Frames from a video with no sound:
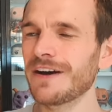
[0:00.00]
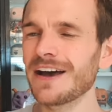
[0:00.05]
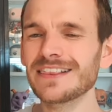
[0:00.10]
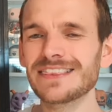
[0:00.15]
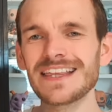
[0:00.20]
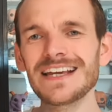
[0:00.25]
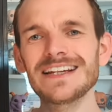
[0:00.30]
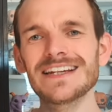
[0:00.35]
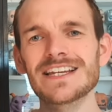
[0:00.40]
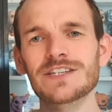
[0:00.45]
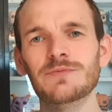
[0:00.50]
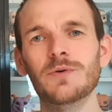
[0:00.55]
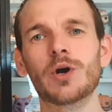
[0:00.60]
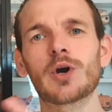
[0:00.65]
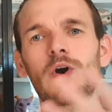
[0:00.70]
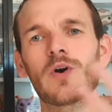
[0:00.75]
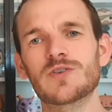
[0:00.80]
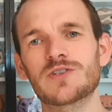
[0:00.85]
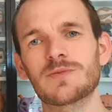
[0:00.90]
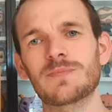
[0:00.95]
I think this one
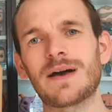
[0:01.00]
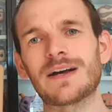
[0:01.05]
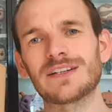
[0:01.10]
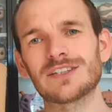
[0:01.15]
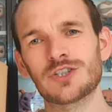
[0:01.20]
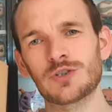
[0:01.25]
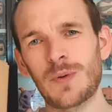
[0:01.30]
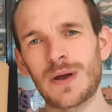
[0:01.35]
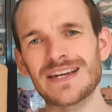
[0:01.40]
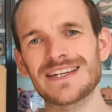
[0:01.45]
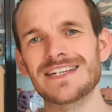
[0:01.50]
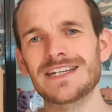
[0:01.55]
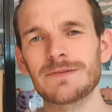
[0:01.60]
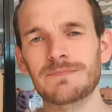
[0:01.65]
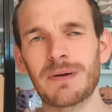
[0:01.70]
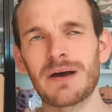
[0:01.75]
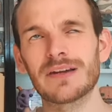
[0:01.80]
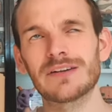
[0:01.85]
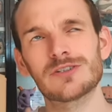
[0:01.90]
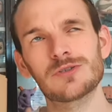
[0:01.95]
cost about
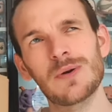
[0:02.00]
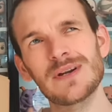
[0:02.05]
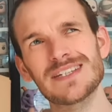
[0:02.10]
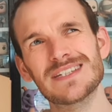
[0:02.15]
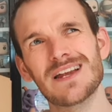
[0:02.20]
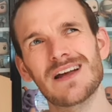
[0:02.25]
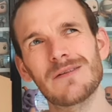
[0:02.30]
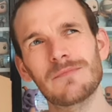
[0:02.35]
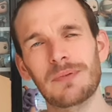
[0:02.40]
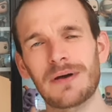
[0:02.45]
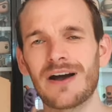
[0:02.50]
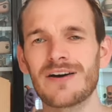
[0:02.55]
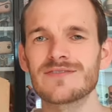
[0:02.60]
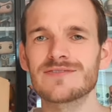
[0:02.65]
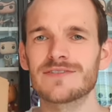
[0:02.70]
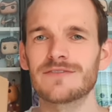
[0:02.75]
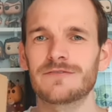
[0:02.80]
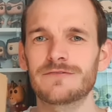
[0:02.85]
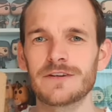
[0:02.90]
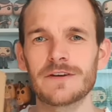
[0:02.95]
twenty-nine
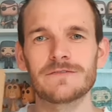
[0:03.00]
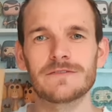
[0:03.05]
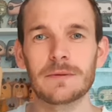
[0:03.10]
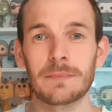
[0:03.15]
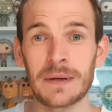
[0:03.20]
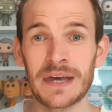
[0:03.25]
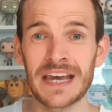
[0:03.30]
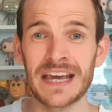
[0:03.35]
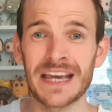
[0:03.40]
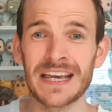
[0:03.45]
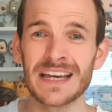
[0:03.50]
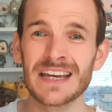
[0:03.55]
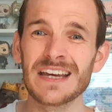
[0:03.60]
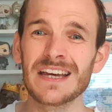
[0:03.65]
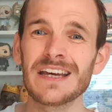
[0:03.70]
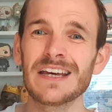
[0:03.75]
pounds fifty,